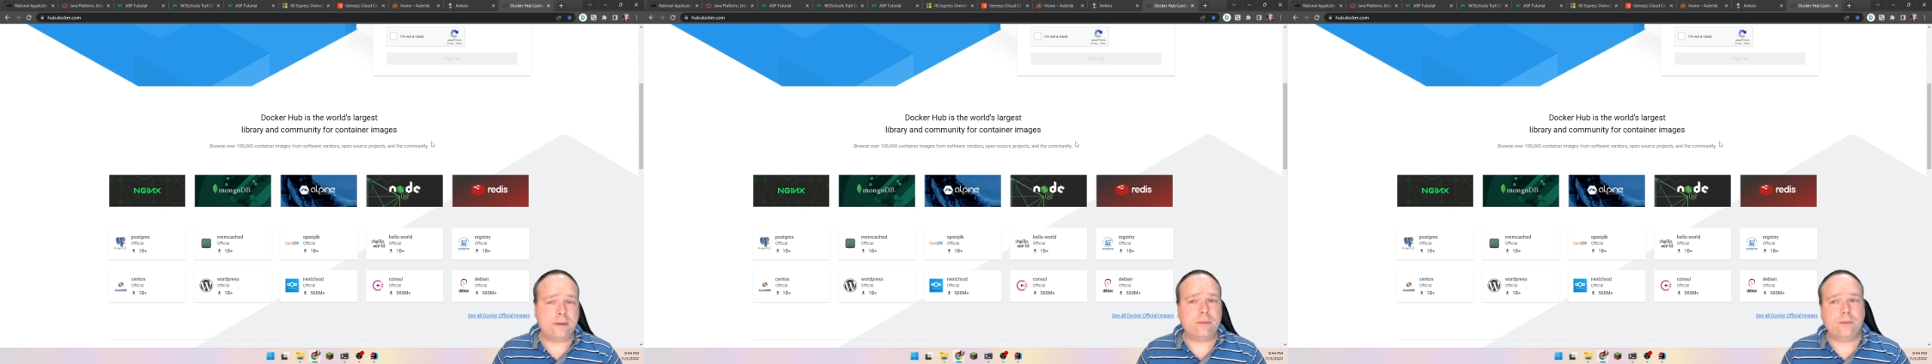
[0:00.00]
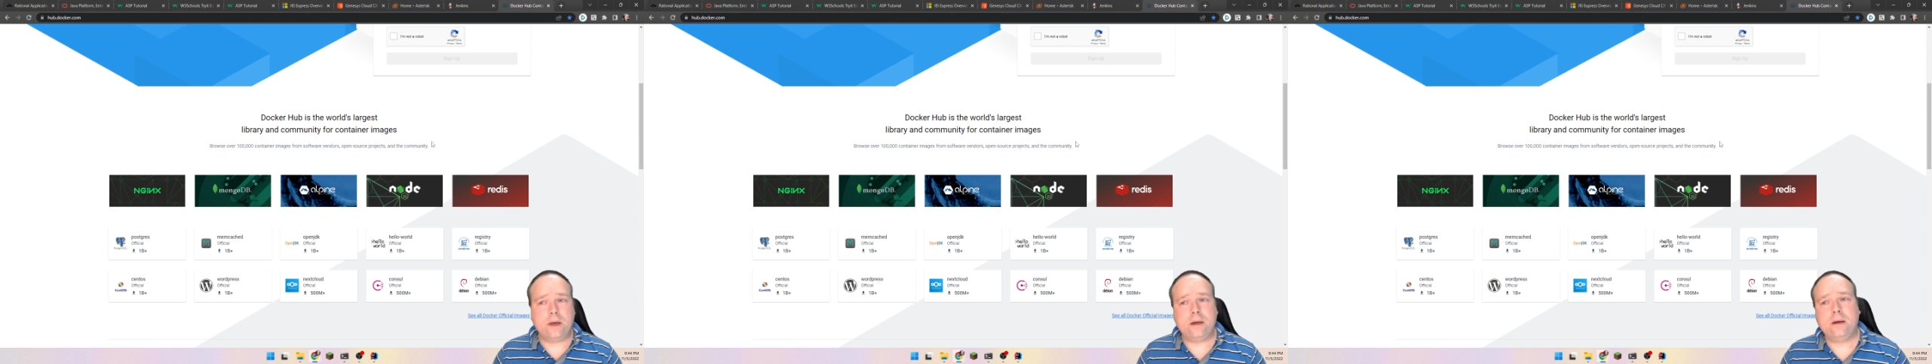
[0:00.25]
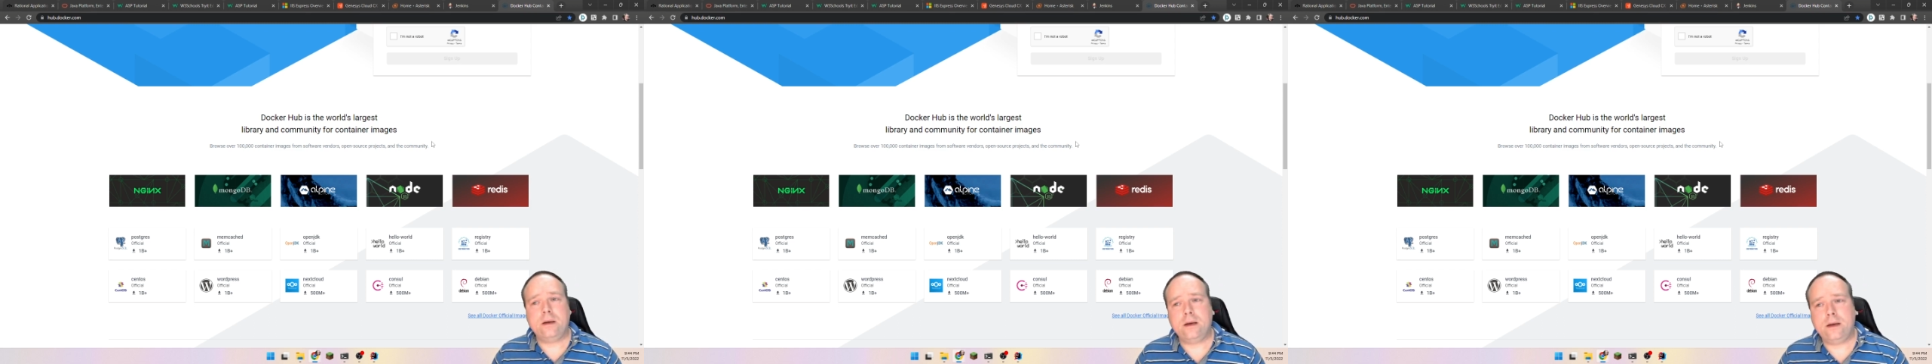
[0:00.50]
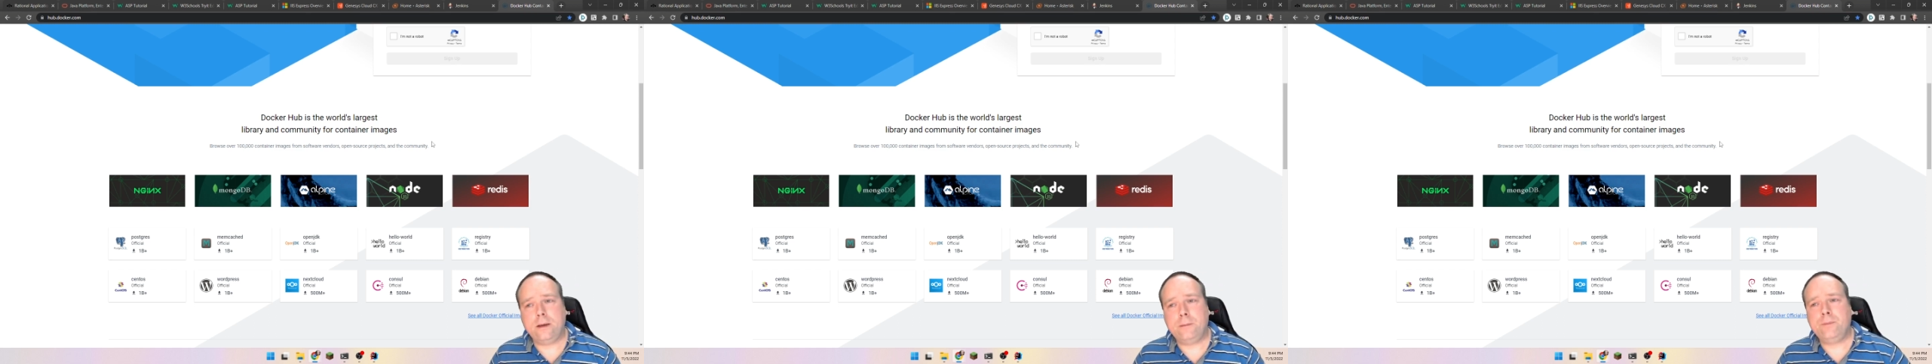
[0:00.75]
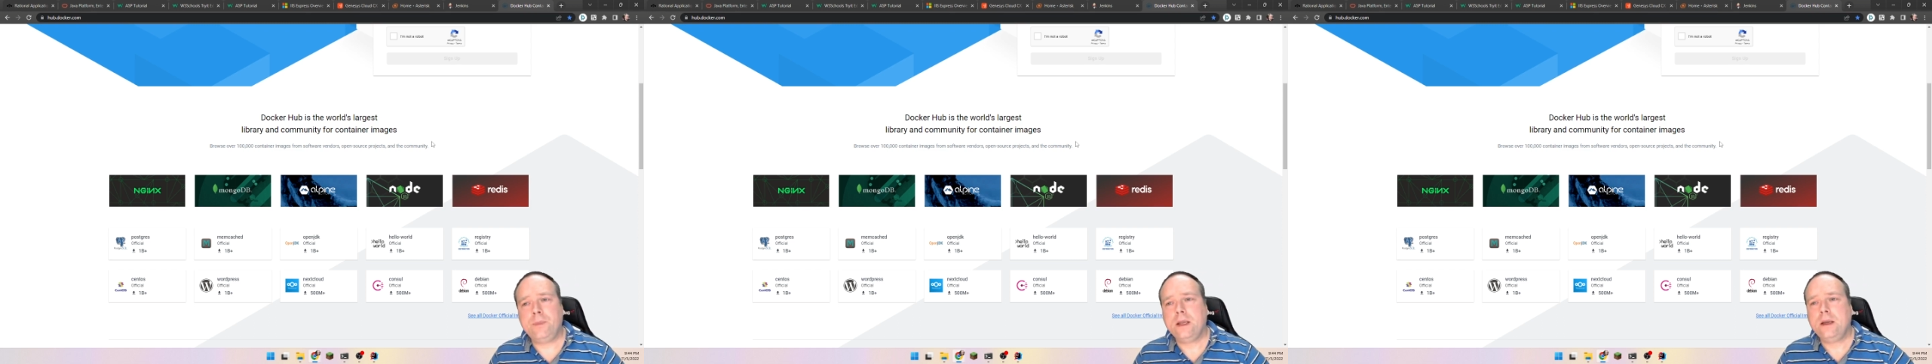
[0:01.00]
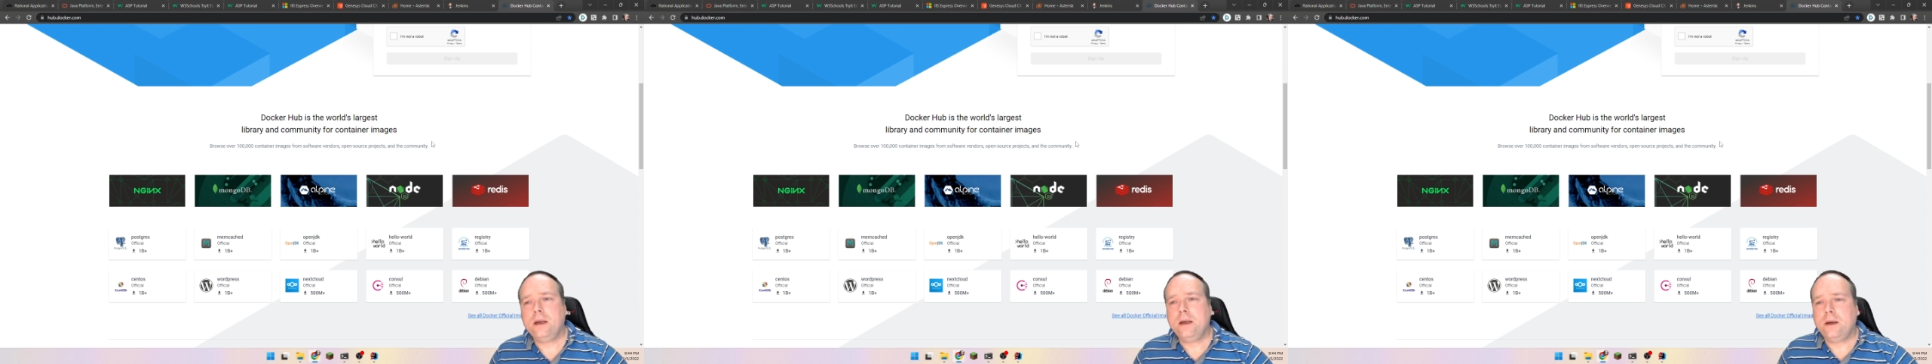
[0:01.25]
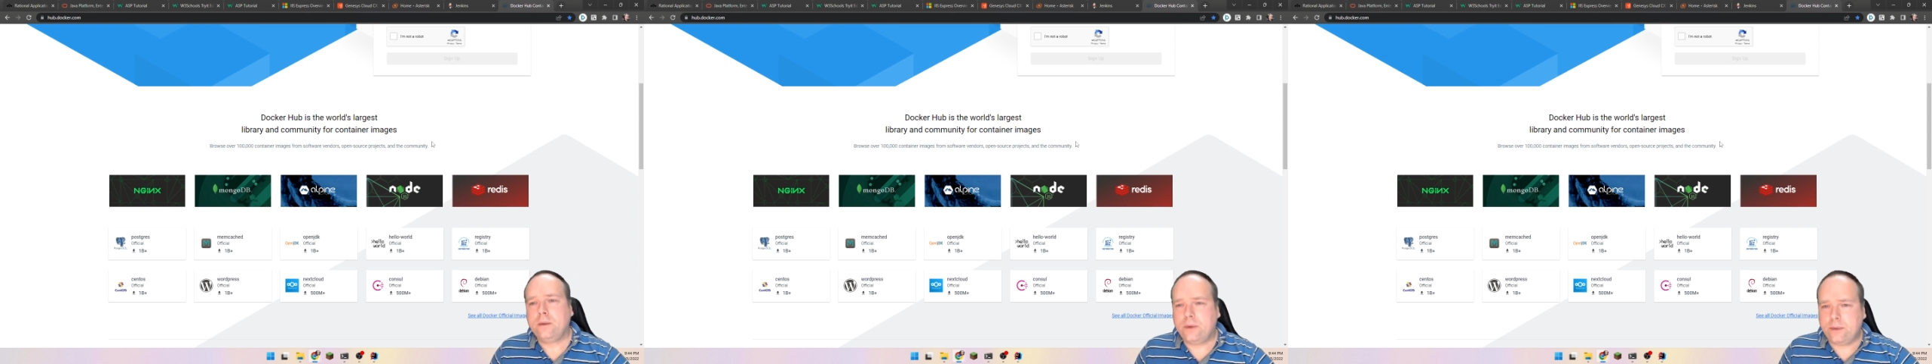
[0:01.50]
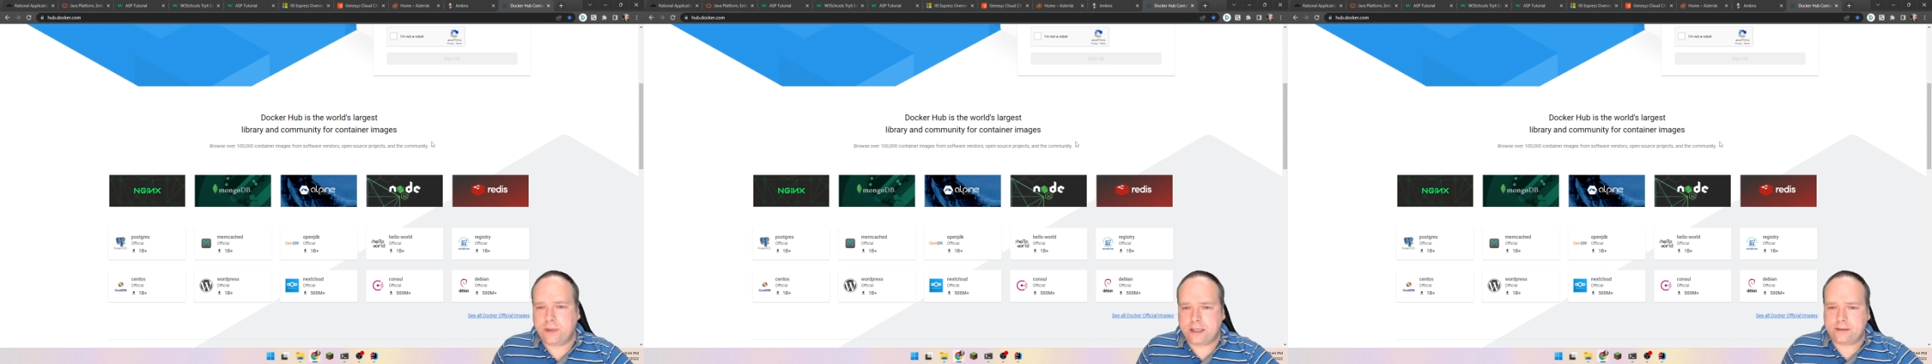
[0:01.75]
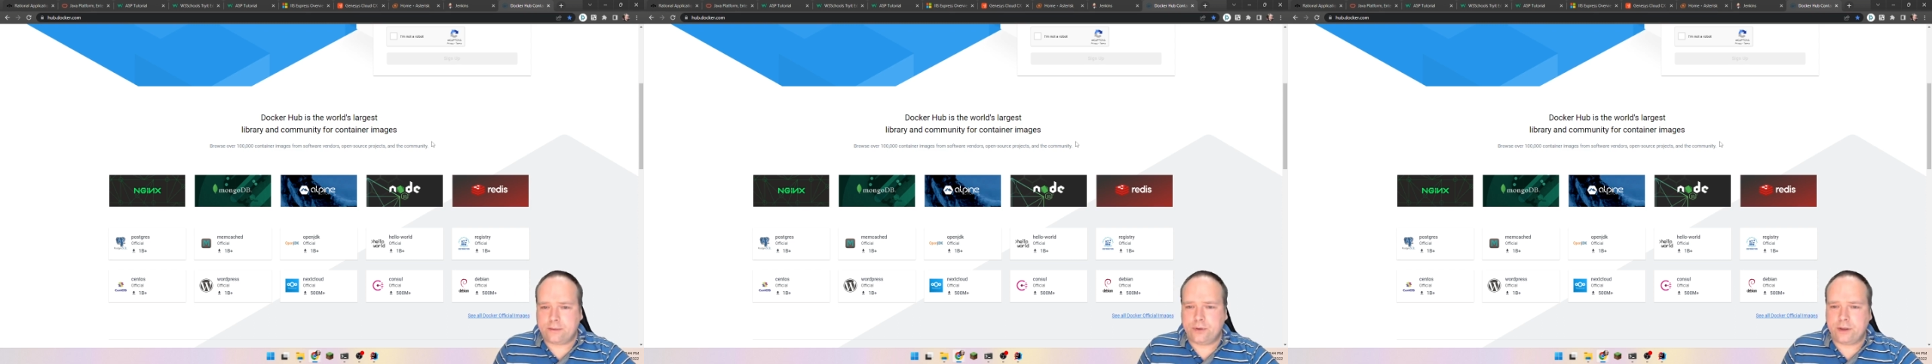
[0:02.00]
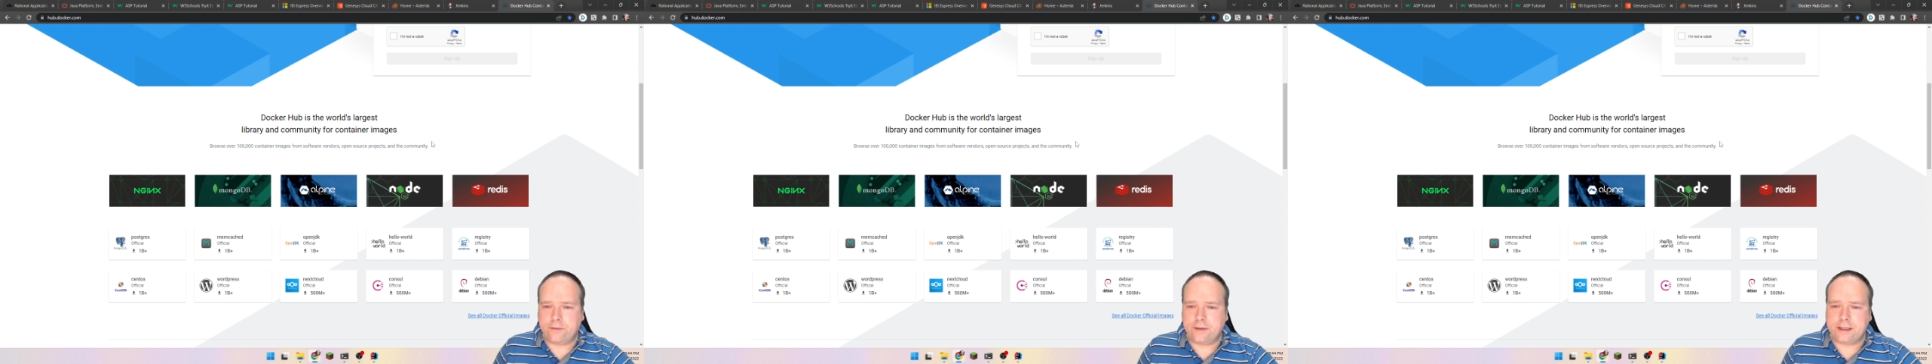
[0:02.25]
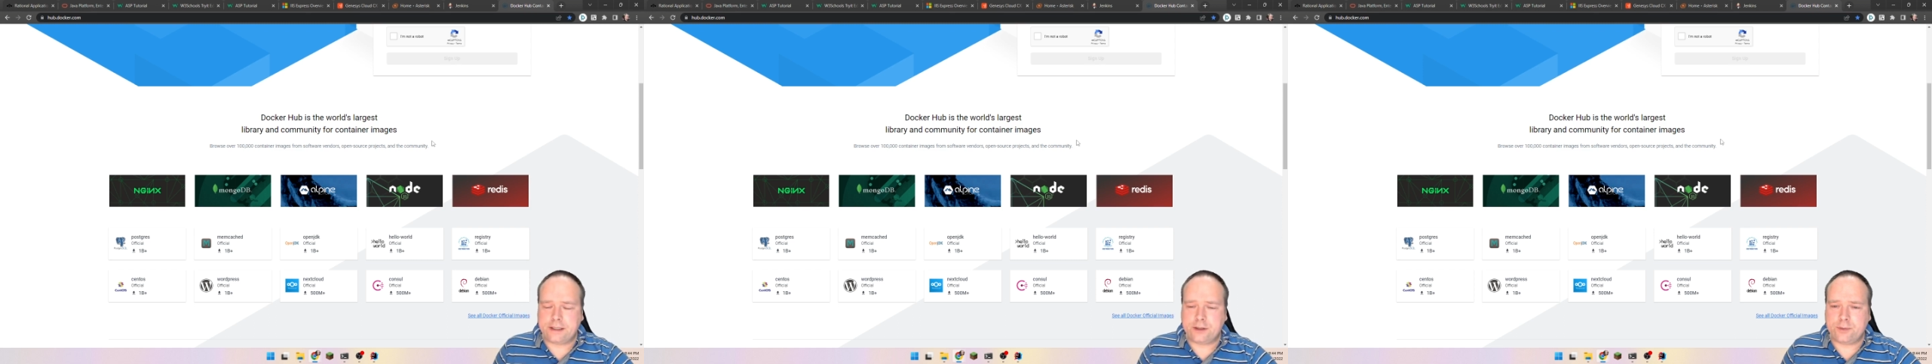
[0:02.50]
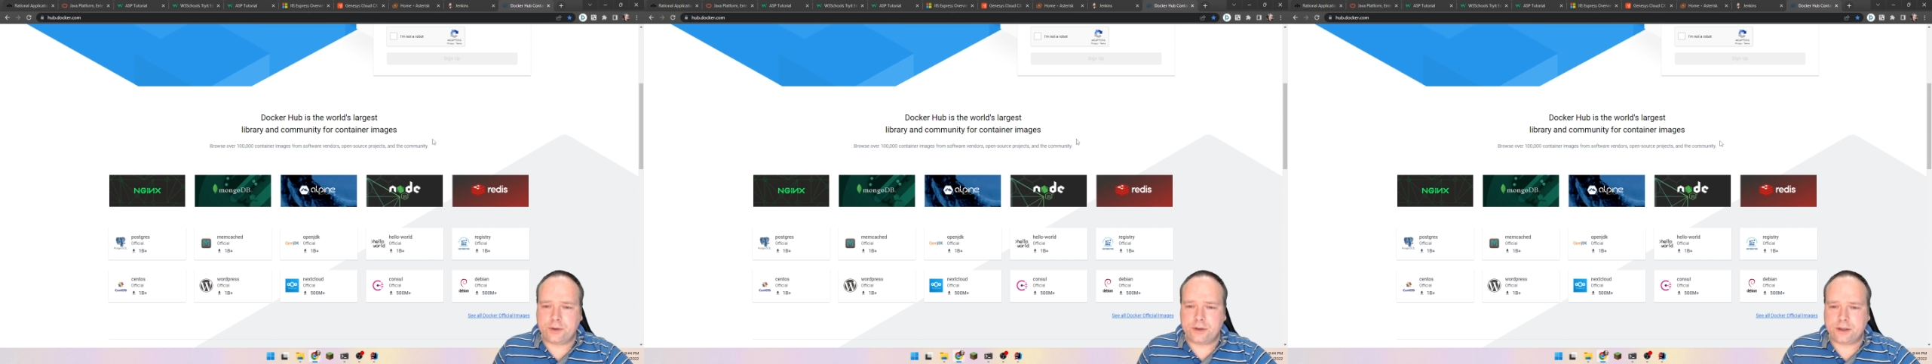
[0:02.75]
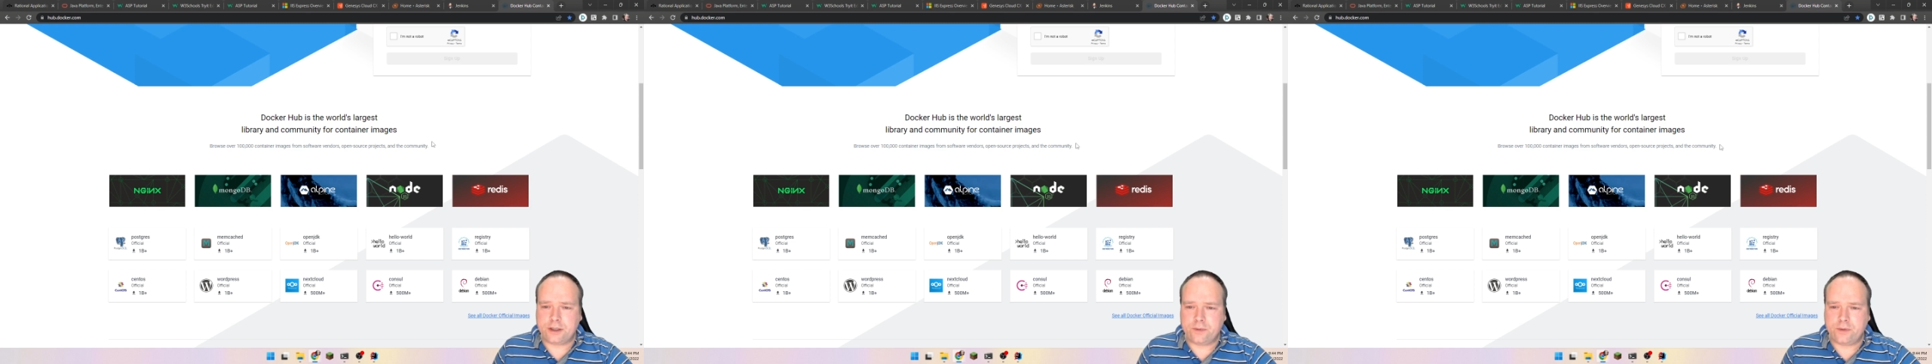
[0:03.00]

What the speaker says: when putting things into production